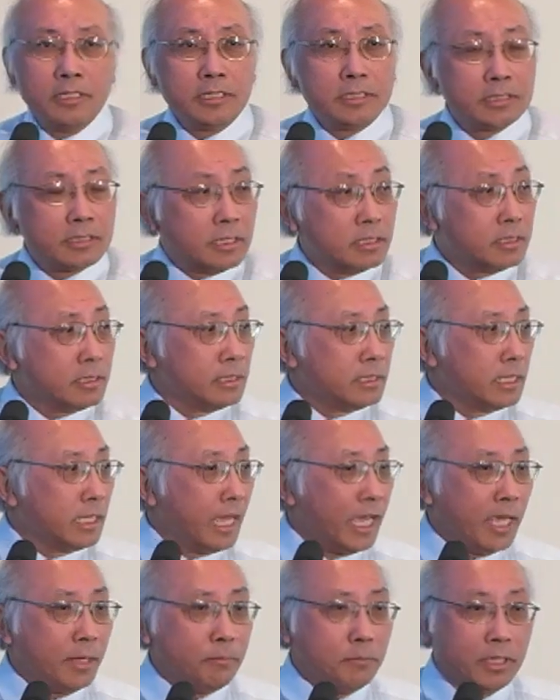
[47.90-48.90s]
is a
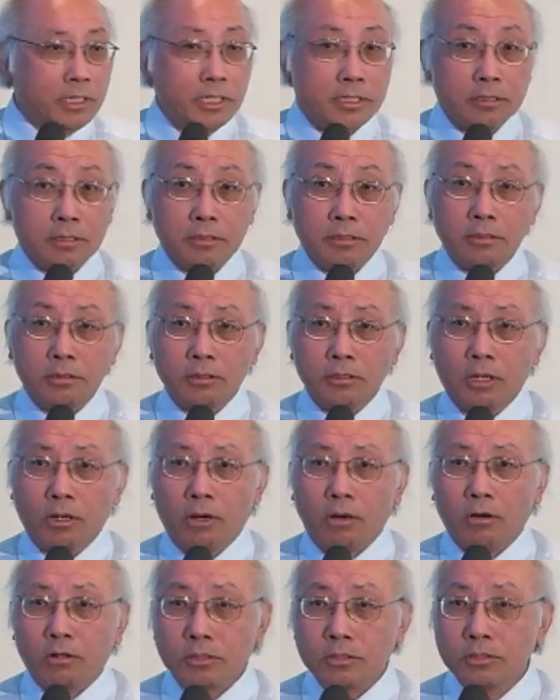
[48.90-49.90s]
10-minute
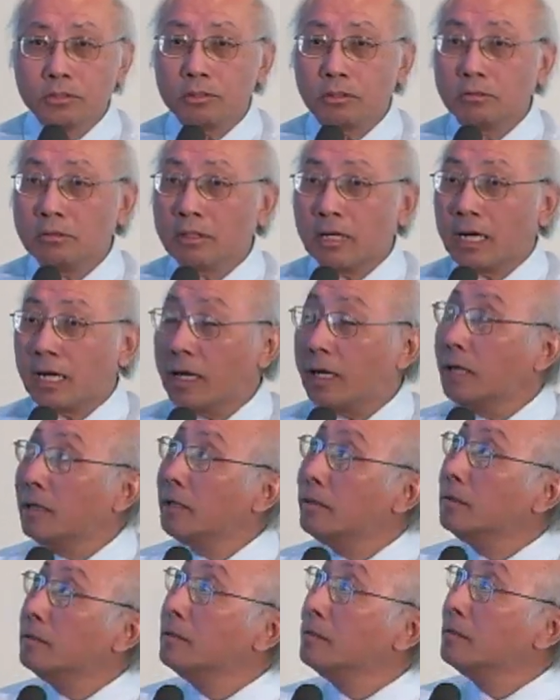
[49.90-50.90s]
talk, so
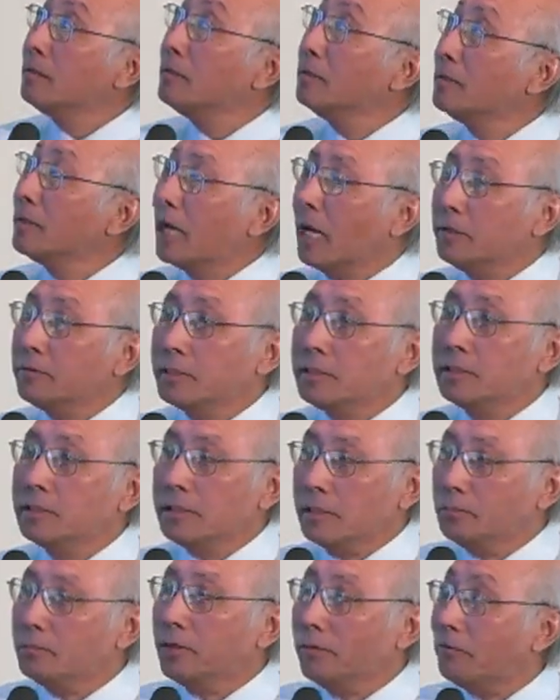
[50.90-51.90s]
I kind of
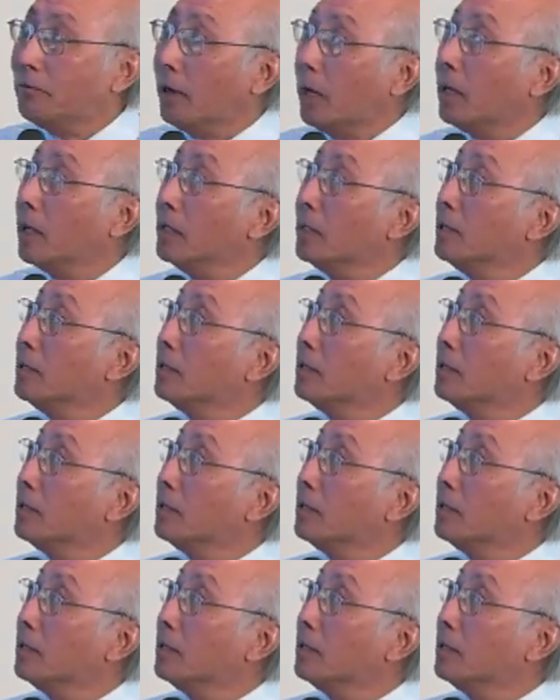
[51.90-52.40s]
simplify